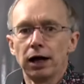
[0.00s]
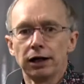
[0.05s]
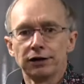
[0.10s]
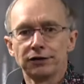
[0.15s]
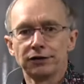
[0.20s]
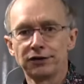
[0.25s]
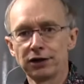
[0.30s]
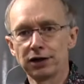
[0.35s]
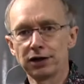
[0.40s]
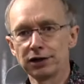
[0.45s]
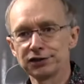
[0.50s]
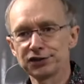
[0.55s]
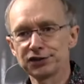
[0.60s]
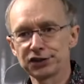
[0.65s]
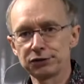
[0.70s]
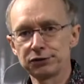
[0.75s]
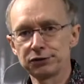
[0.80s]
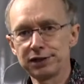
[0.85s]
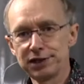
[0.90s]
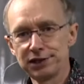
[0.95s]
The
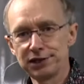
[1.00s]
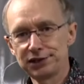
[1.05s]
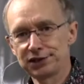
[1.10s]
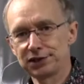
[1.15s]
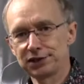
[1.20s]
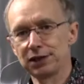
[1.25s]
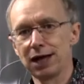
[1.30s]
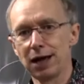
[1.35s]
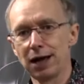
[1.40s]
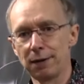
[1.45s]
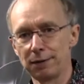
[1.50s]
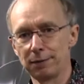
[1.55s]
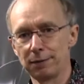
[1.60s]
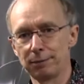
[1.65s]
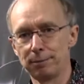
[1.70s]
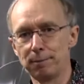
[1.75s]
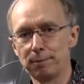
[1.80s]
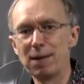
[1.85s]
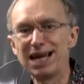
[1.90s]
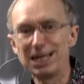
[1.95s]
answer is
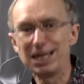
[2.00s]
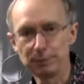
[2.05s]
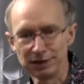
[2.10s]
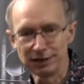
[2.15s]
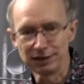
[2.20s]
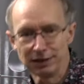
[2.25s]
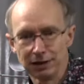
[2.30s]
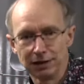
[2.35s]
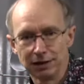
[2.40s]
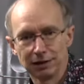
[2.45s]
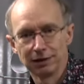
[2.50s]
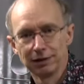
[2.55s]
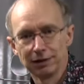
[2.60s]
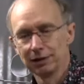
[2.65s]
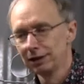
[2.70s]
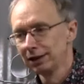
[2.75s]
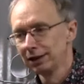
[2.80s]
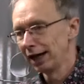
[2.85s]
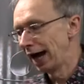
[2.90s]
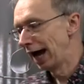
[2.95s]
maybe.
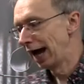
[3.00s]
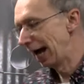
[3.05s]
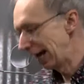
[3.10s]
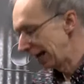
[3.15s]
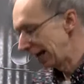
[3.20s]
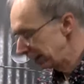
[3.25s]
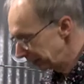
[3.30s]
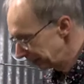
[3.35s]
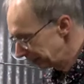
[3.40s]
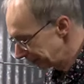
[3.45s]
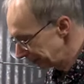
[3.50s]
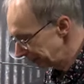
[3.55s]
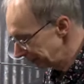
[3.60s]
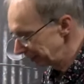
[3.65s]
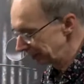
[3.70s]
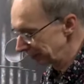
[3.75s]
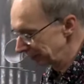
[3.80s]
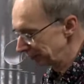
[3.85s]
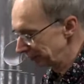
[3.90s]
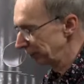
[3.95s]
And
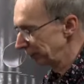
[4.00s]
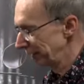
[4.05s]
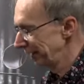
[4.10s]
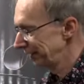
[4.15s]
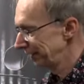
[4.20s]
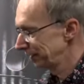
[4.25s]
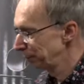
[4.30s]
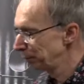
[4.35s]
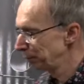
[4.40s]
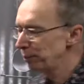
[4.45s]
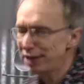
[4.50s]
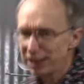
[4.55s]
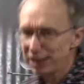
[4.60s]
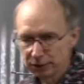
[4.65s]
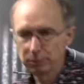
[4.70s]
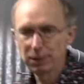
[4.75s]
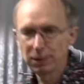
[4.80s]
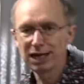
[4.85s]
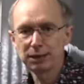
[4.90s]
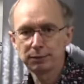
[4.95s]
it's a big
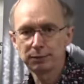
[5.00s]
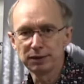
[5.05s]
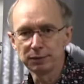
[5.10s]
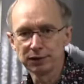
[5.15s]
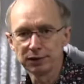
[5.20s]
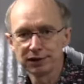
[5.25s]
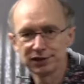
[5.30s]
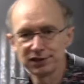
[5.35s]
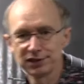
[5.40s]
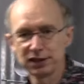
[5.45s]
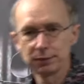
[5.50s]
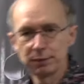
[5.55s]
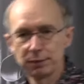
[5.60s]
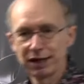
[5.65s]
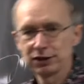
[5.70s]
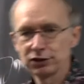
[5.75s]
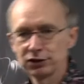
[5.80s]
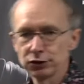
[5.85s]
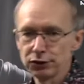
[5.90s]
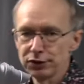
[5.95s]
maybe because it
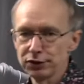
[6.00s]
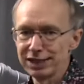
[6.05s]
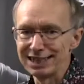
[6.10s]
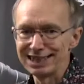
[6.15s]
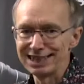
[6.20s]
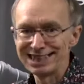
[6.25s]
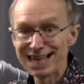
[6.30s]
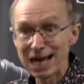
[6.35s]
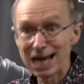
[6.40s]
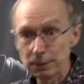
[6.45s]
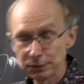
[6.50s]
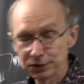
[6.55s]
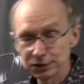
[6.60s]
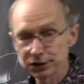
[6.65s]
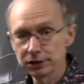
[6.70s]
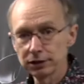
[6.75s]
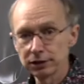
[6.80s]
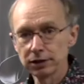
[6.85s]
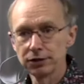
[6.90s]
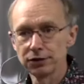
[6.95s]
depends on the
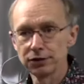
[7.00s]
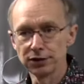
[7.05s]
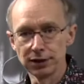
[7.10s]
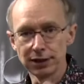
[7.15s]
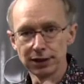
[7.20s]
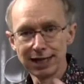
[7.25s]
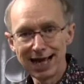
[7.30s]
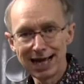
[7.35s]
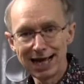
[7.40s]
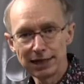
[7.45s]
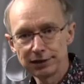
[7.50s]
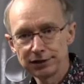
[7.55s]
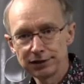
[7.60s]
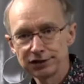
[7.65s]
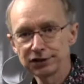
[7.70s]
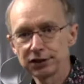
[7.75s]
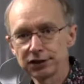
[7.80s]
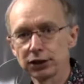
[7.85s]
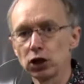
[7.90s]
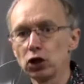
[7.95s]
adapter, the lens,
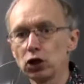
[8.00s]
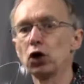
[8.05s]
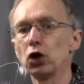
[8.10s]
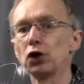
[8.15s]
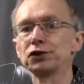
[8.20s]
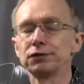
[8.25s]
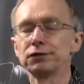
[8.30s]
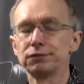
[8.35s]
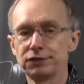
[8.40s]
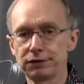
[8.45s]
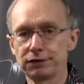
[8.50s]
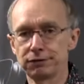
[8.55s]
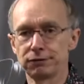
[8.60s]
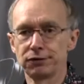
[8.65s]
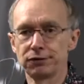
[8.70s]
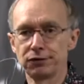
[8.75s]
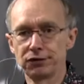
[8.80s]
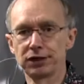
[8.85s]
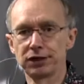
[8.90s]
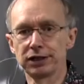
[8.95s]
and a lot of
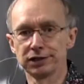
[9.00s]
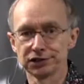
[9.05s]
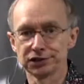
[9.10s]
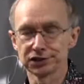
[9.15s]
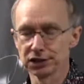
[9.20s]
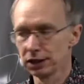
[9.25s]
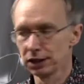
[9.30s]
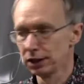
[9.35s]
different things.